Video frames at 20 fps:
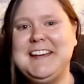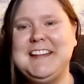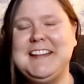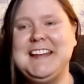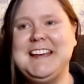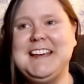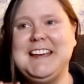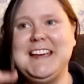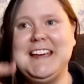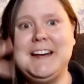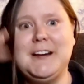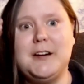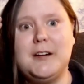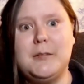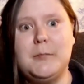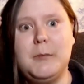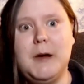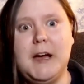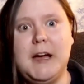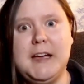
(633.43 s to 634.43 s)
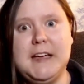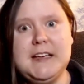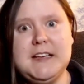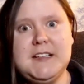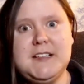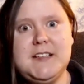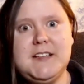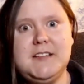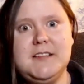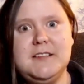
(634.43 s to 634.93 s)
like, in her
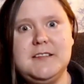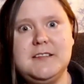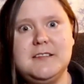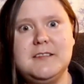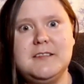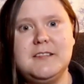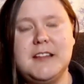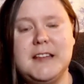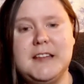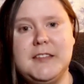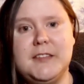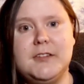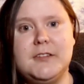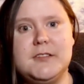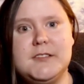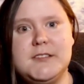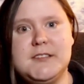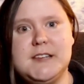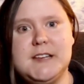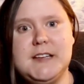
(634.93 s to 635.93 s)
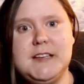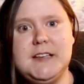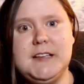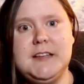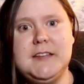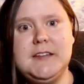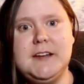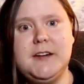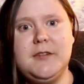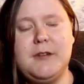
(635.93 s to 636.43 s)
mind. Like, they're
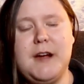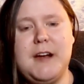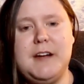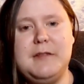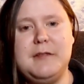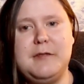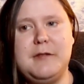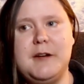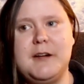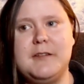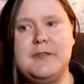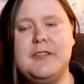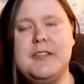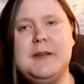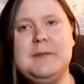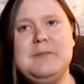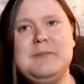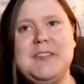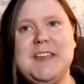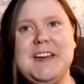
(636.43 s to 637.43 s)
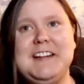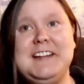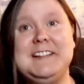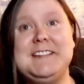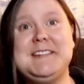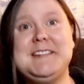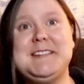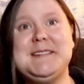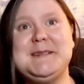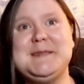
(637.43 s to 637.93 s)
standing there right in front of them. And
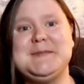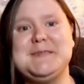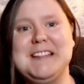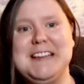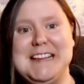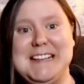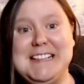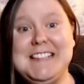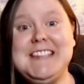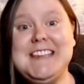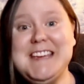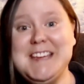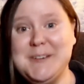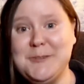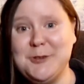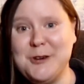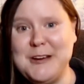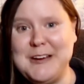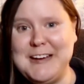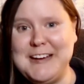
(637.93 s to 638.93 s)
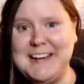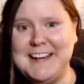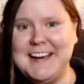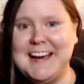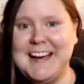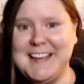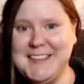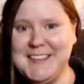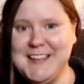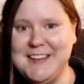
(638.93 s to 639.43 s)
it's eerie.
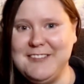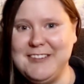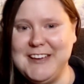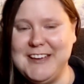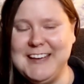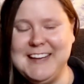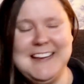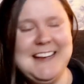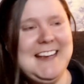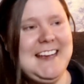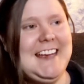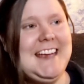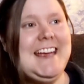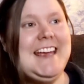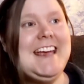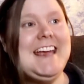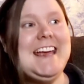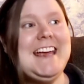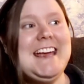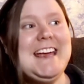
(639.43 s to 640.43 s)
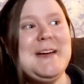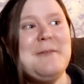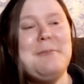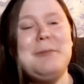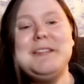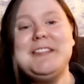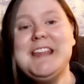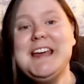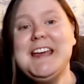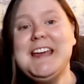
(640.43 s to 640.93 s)
I love it.
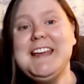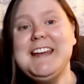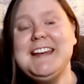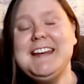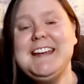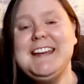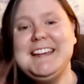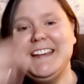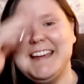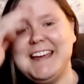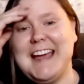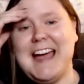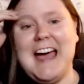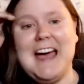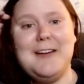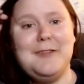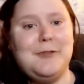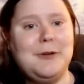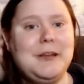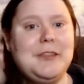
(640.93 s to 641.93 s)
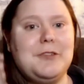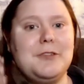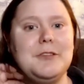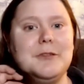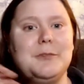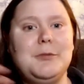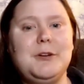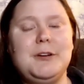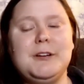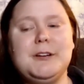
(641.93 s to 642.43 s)
But then, halfway through the
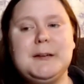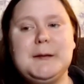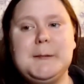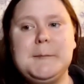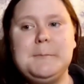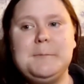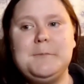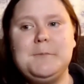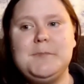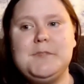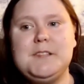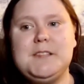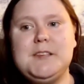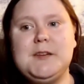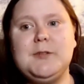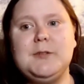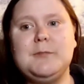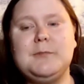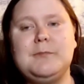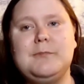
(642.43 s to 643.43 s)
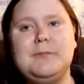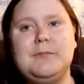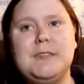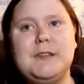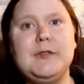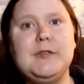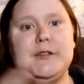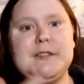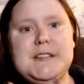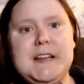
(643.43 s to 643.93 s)
book, so
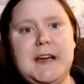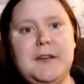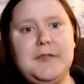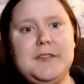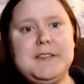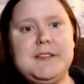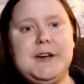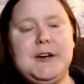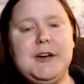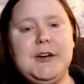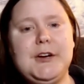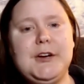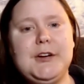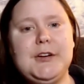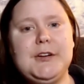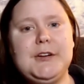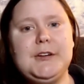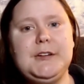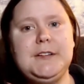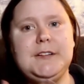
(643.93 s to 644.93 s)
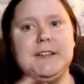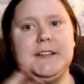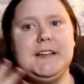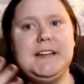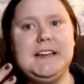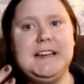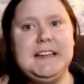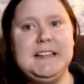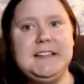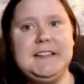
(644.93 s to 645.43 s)
the first half is her
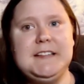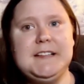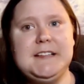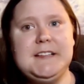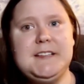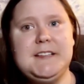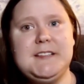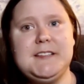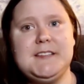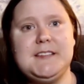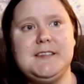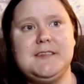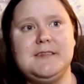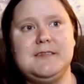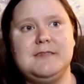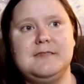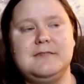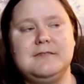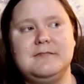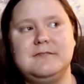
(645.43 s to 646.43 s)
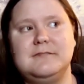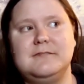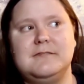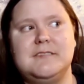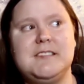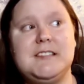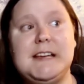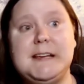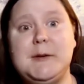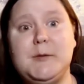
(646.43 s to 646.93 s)
in this
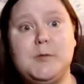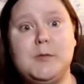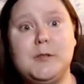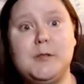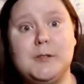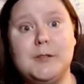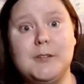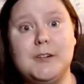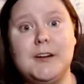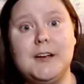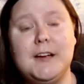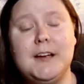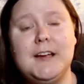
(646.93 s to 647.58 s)
psych ward,